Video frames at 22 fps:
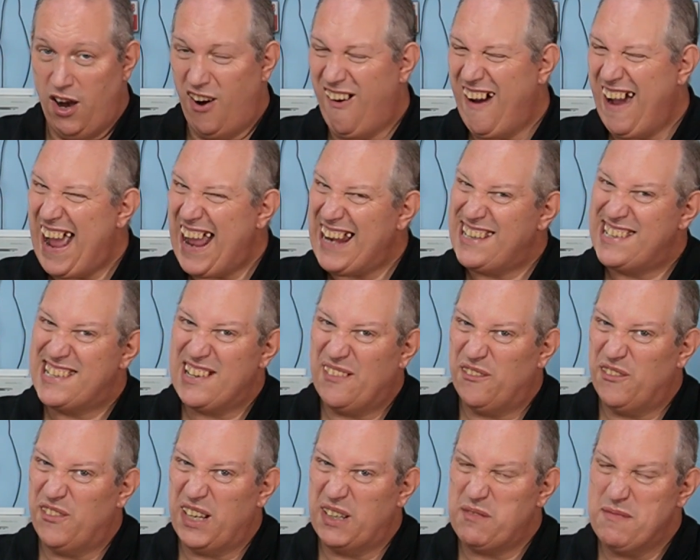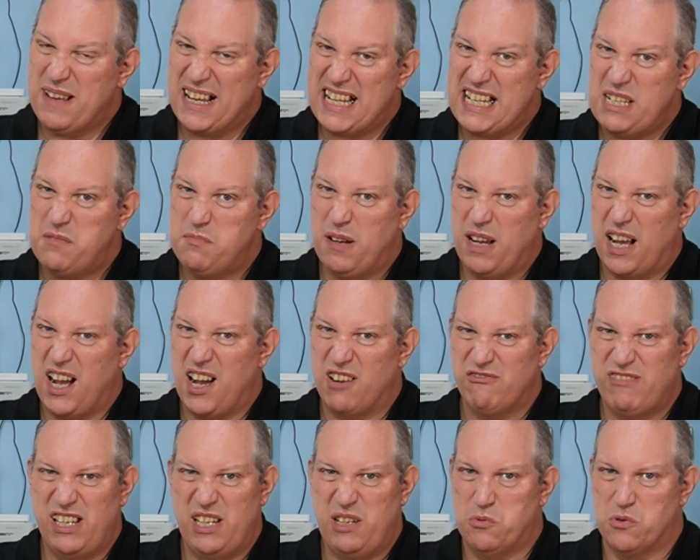I had something made but I
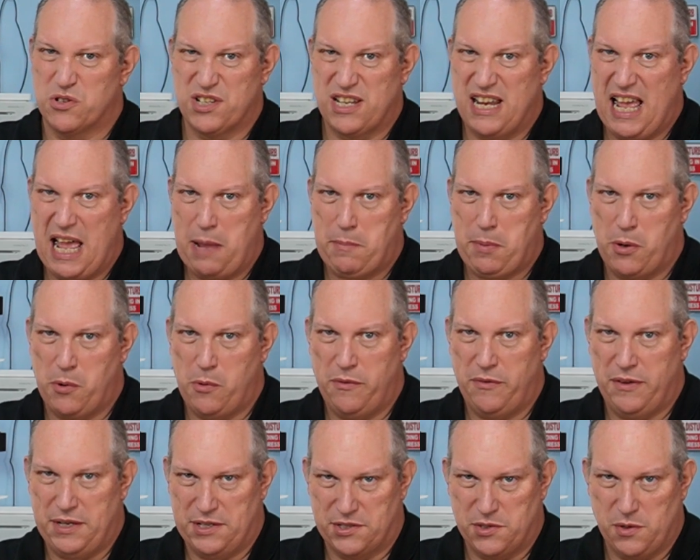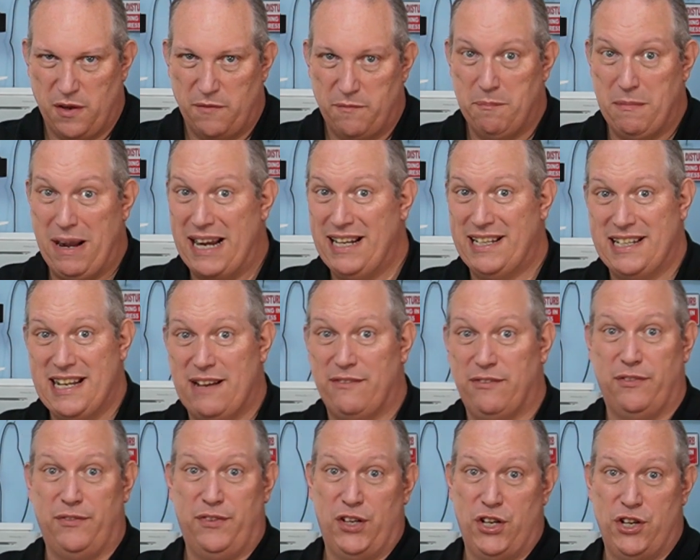really wasn't happy with it so I've made
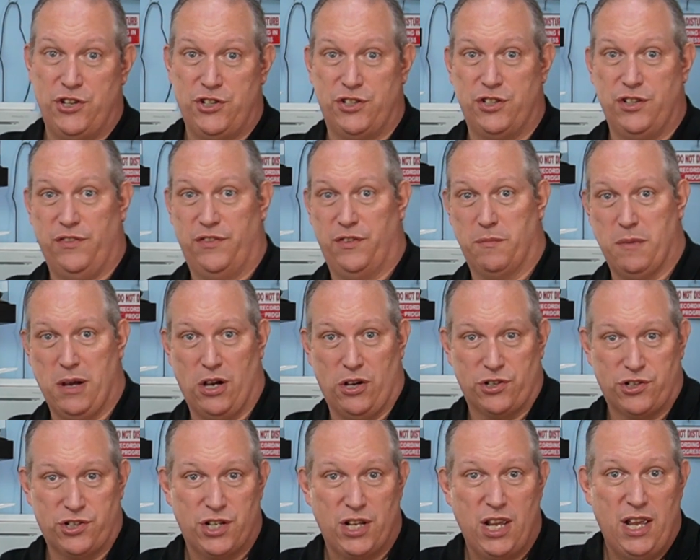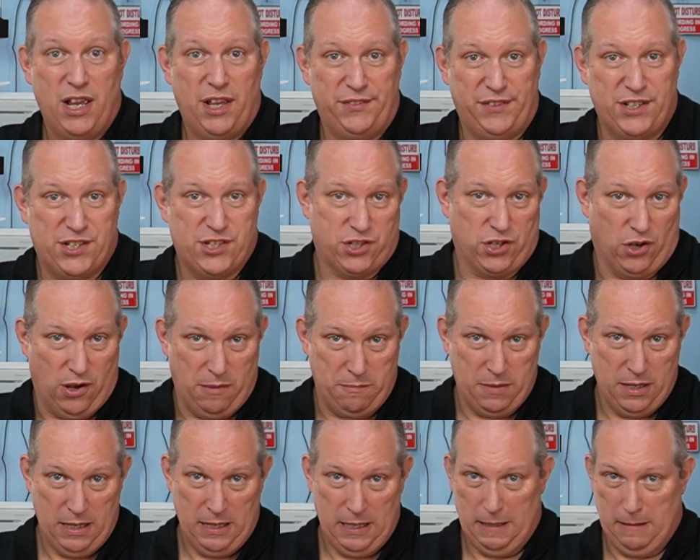another version of the marsh. This
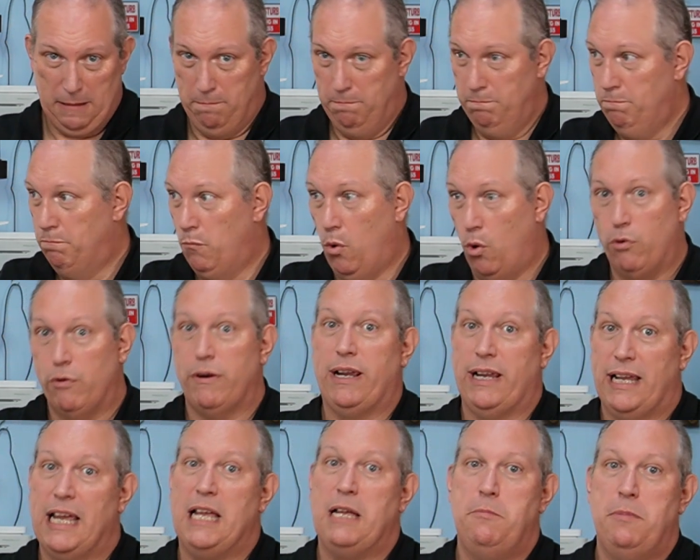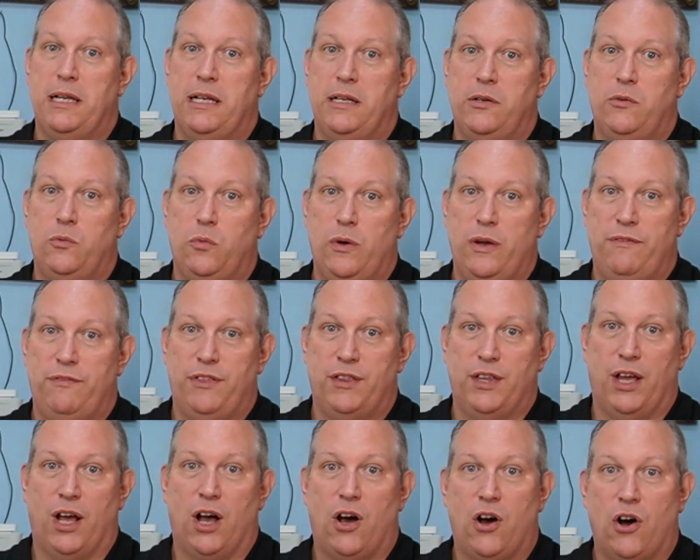time more in keeping with
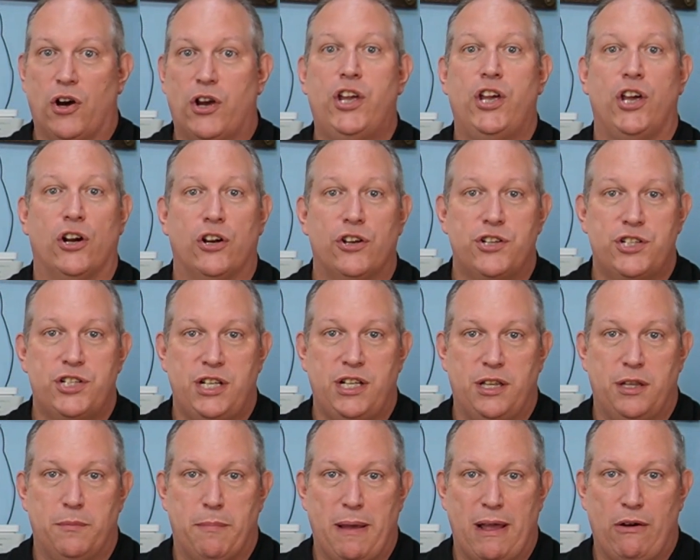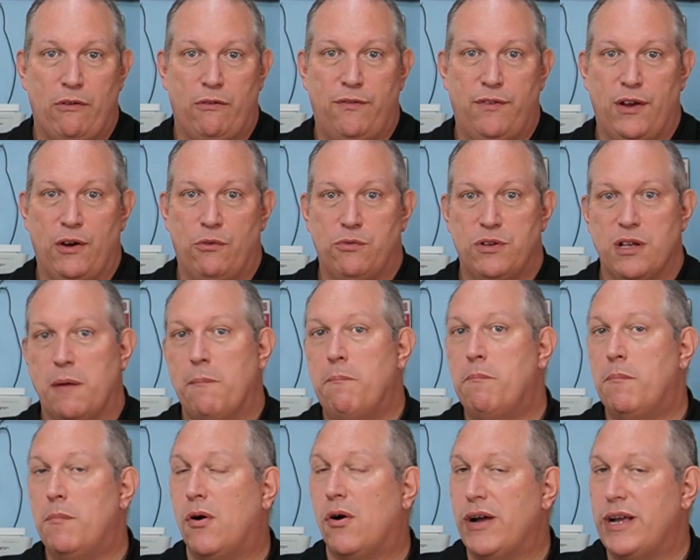the archaeology of the battlefield
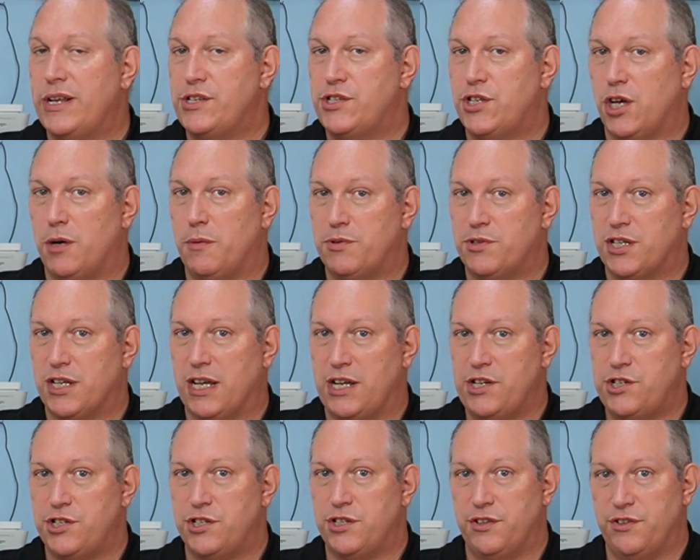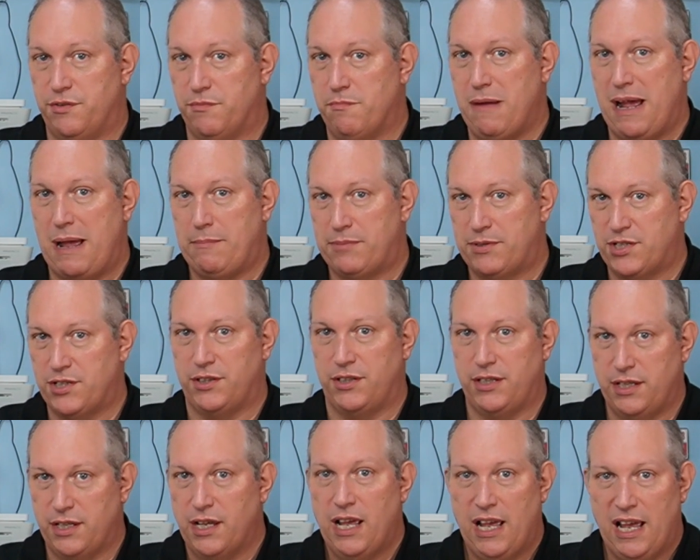and my interpretation of the maps and
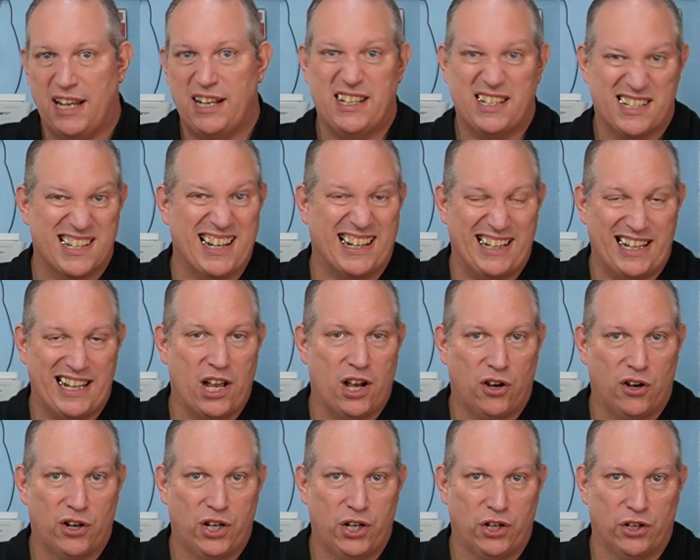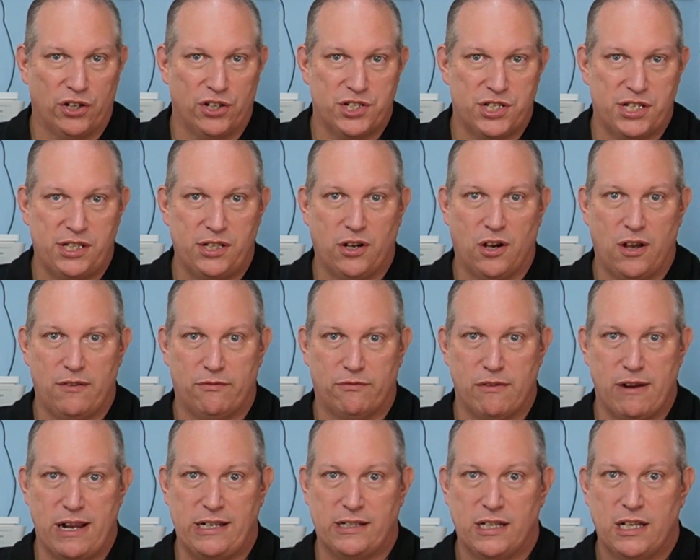the, and say the archaeology that I've
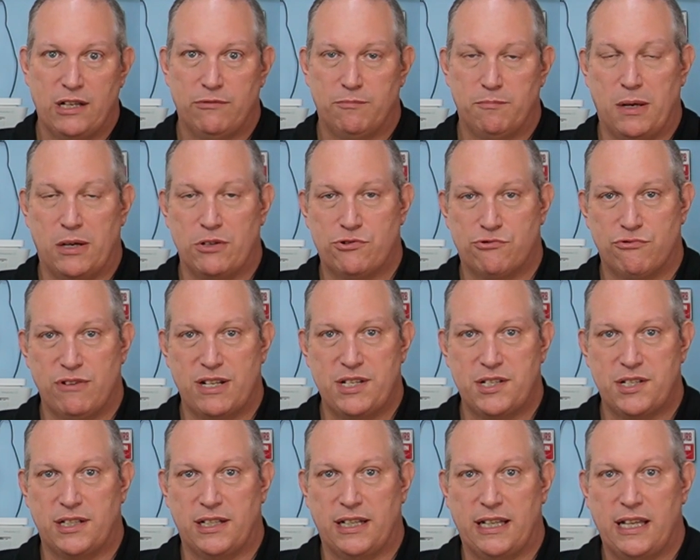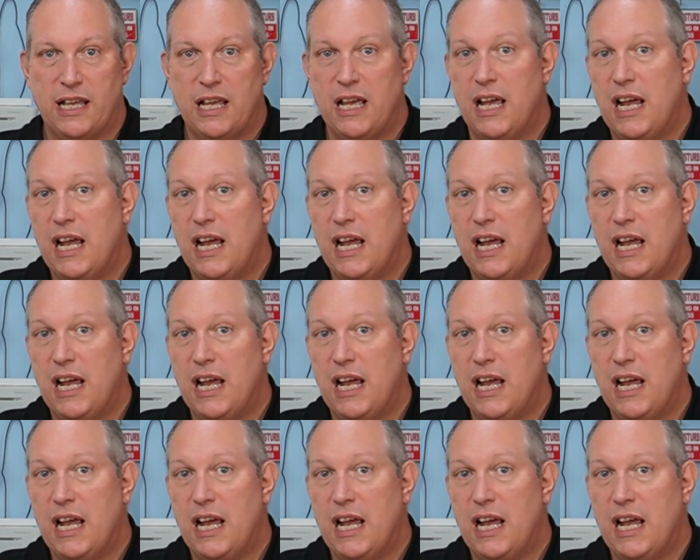read most recently.